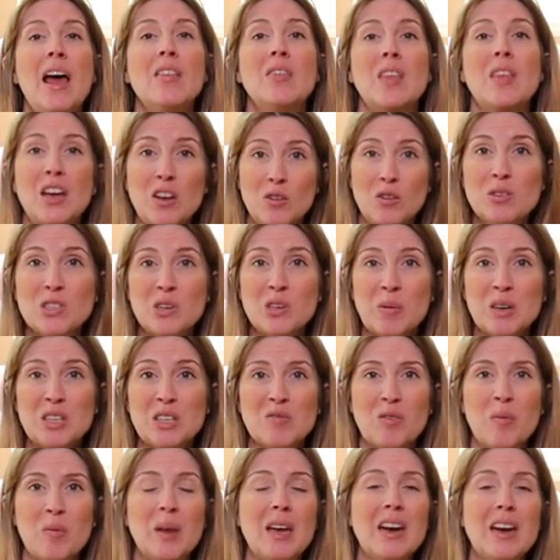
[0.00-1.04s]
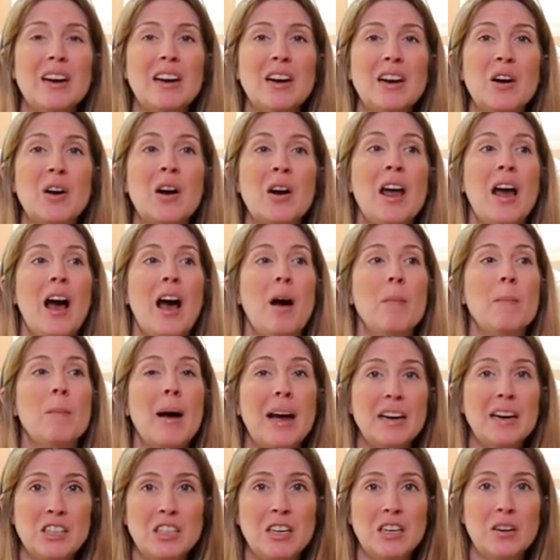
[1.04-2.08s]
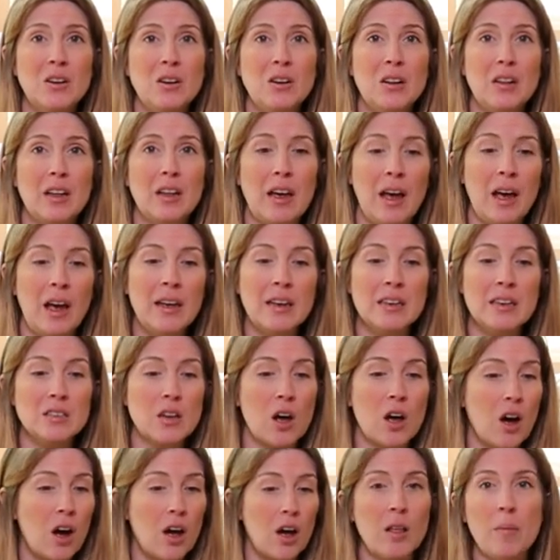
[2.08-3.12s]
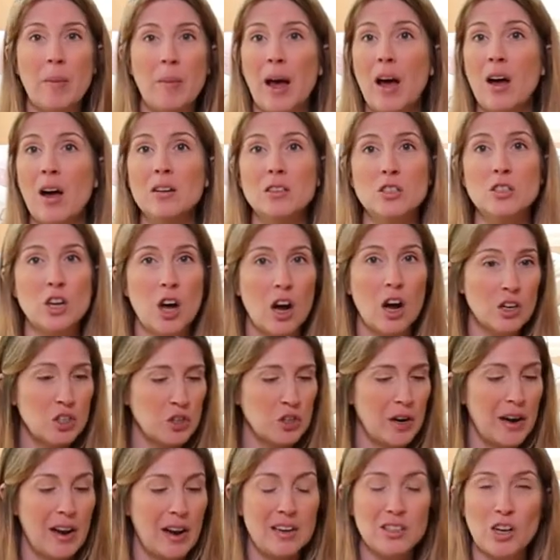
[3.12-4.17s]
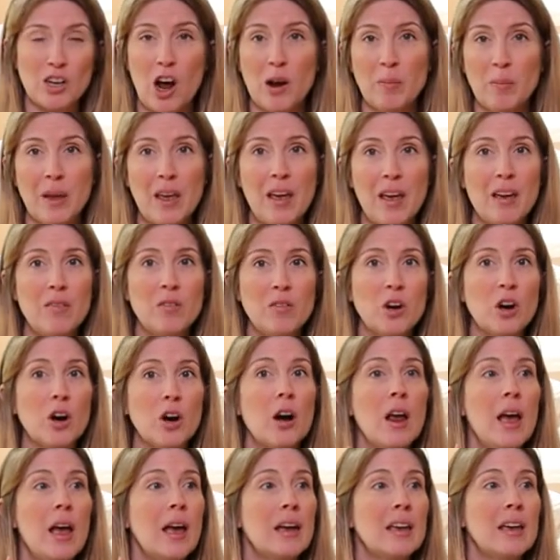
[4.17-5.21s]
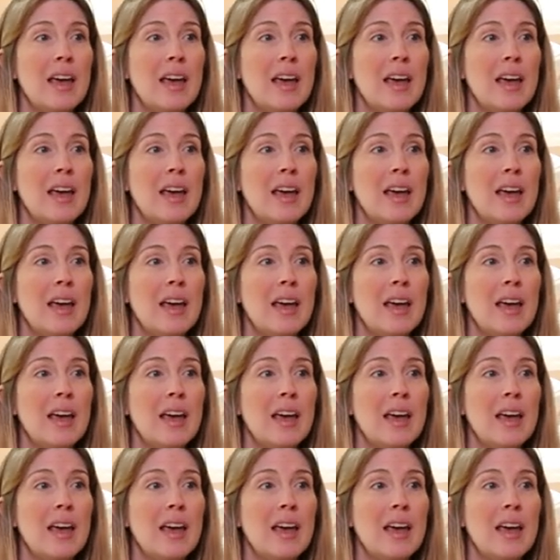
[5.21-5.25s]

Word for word: Thank you so much for being here. My channel is all about dog training, dog behavior,